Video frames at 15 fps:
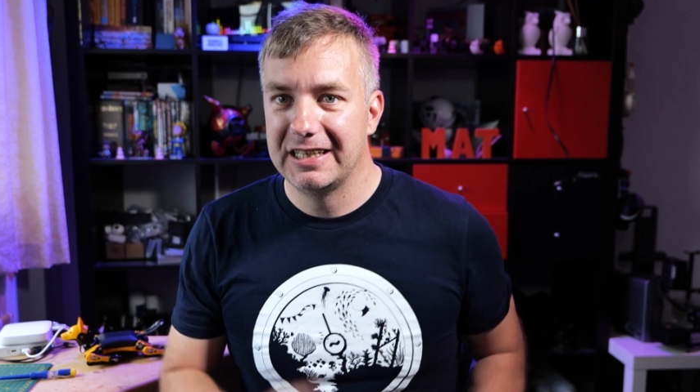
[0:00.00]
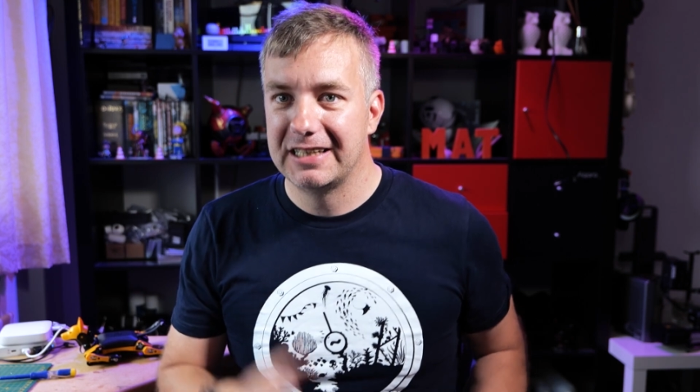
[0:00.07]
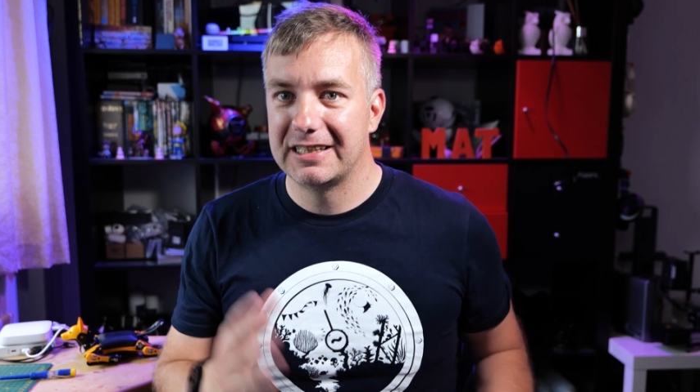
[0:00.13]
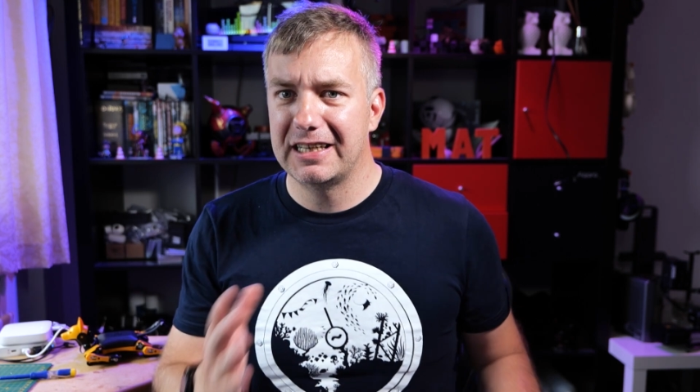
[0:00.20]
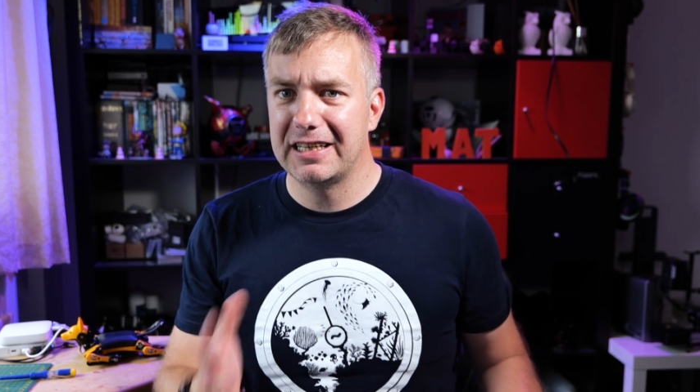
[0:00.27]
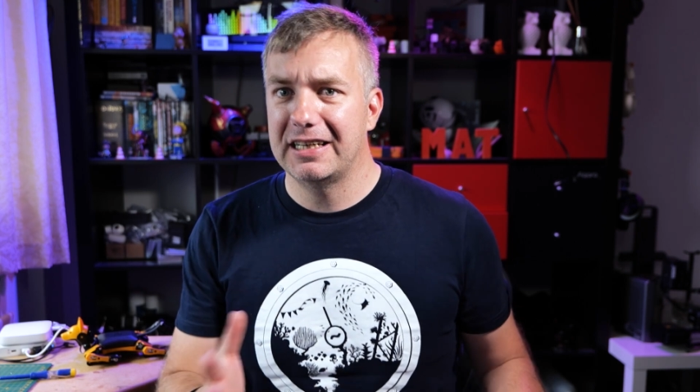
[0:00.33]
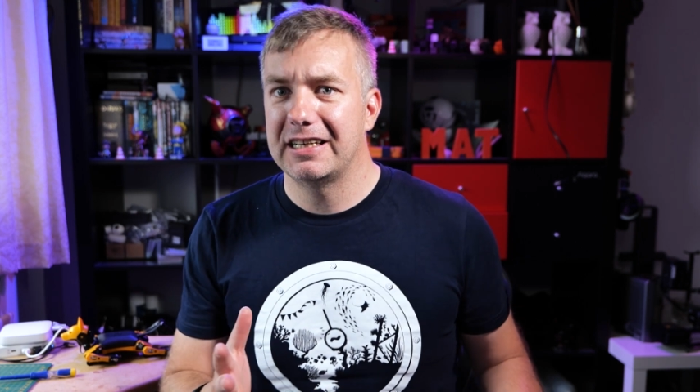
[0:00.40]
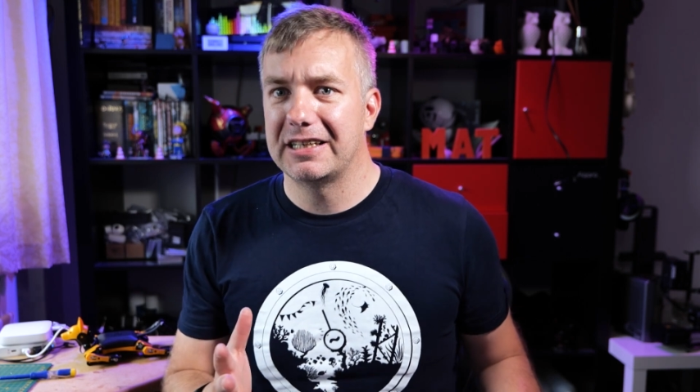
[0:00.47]

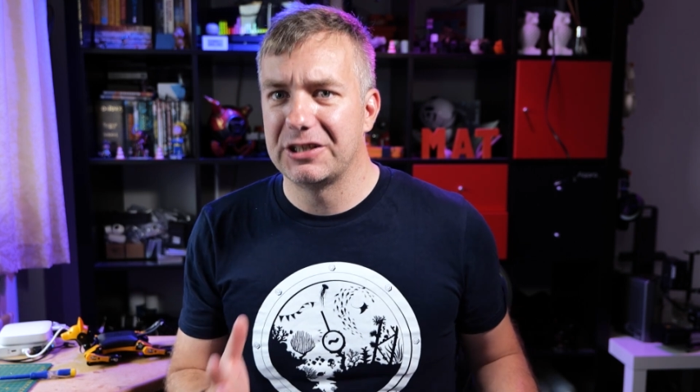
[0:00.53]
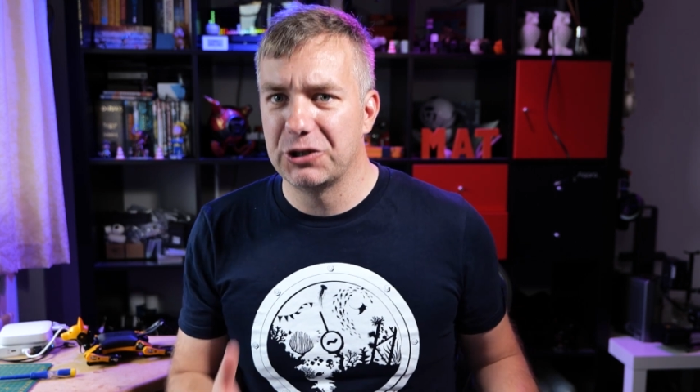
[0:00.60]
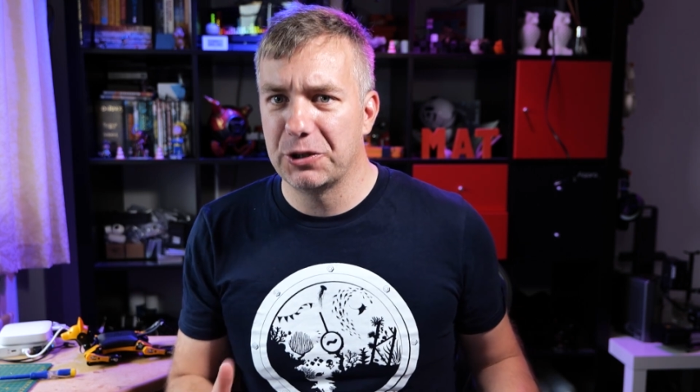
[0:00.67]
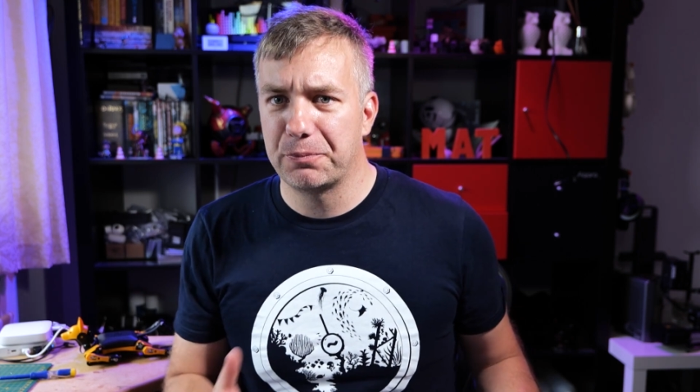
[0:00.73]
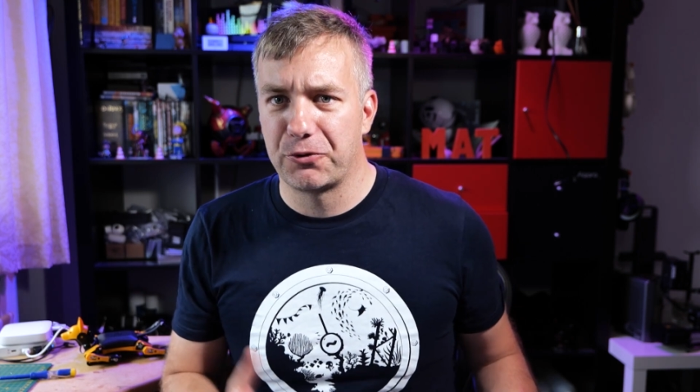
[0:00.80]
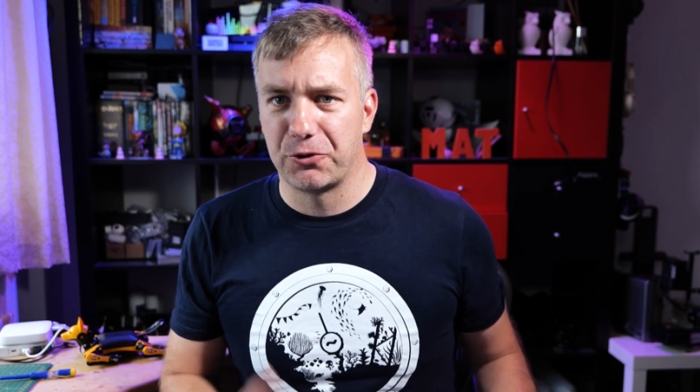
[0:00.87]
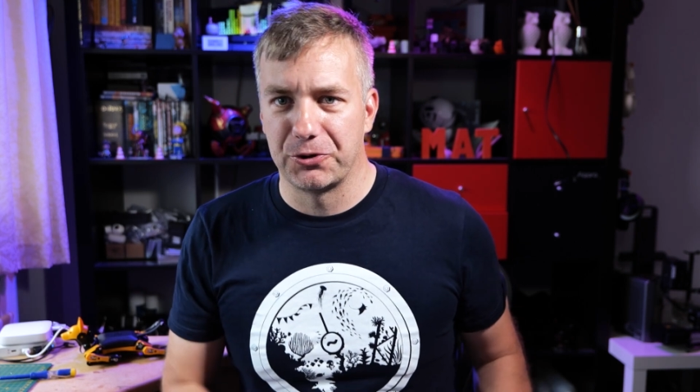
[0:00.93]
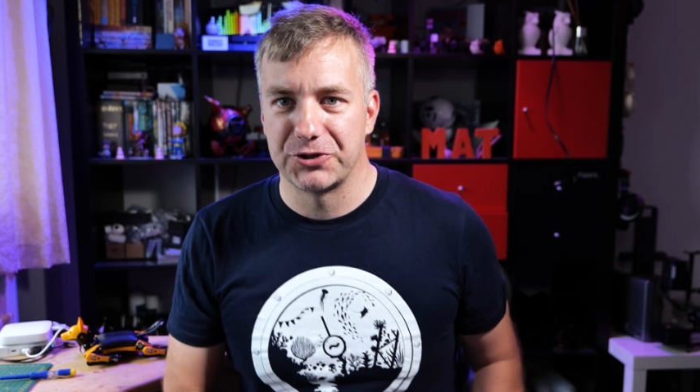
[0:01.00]
that your
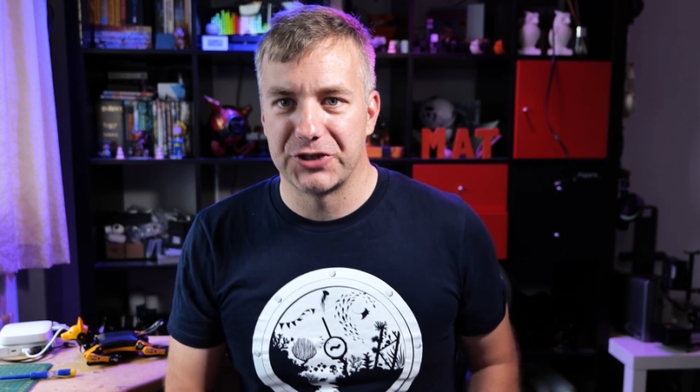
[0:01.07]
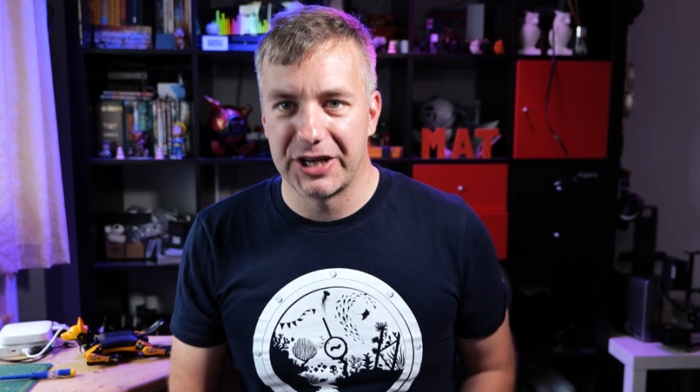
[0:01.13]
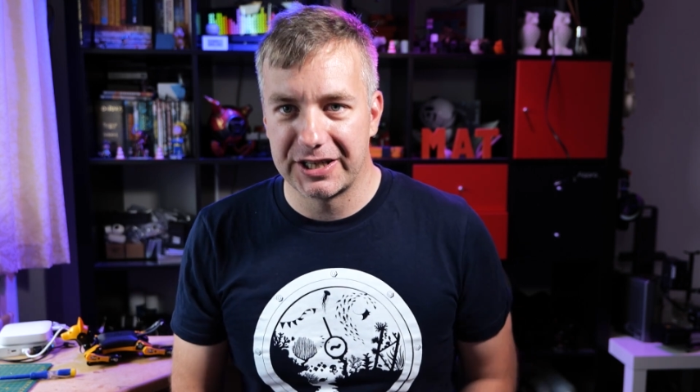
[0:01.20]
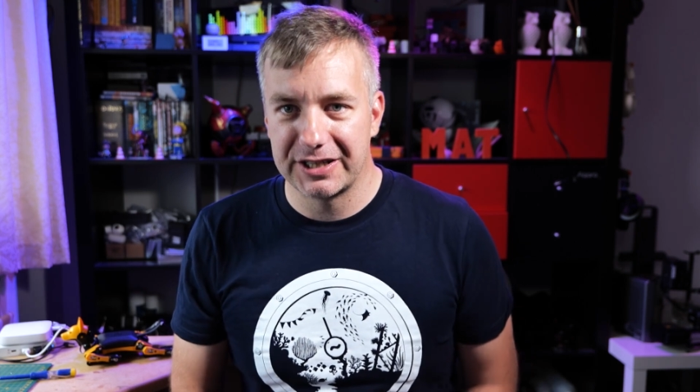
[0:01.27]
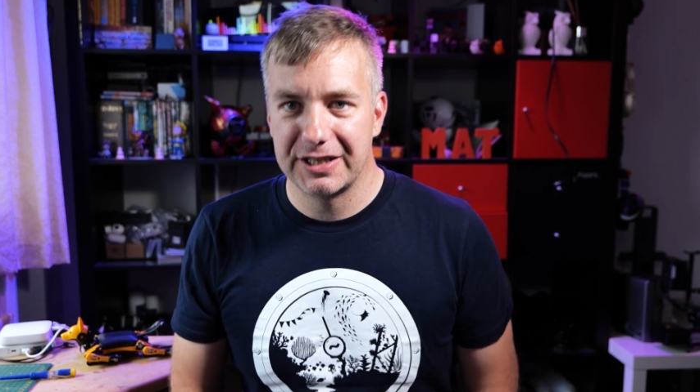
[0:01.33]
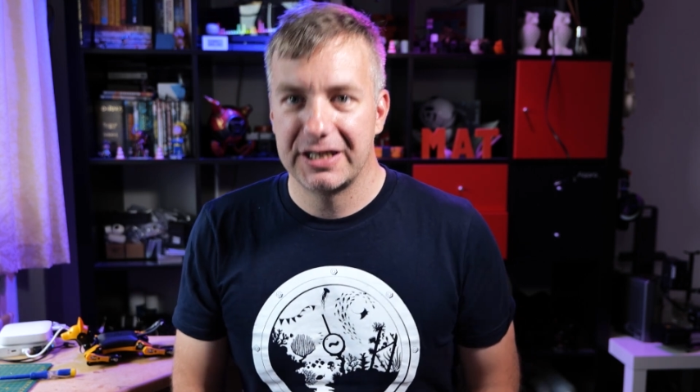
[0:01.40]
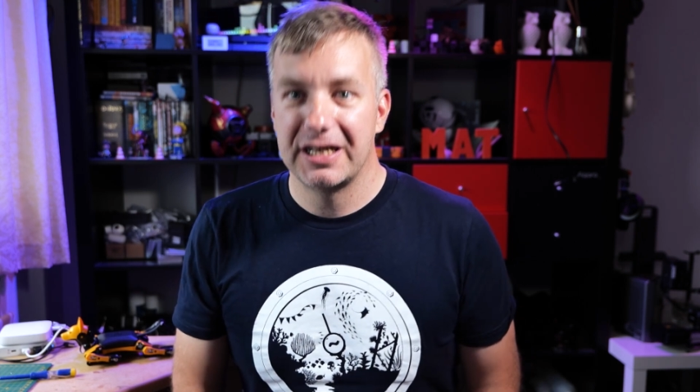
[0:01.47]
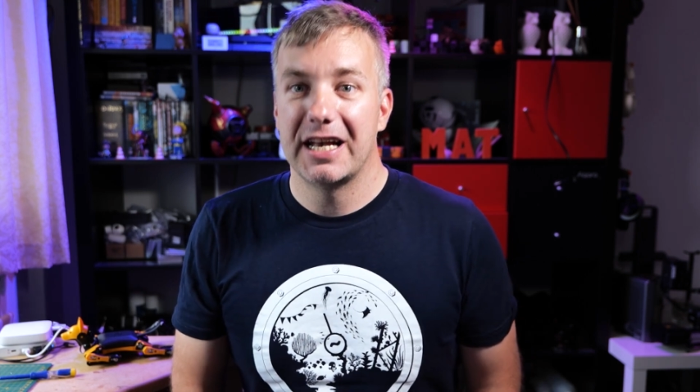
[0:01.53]
project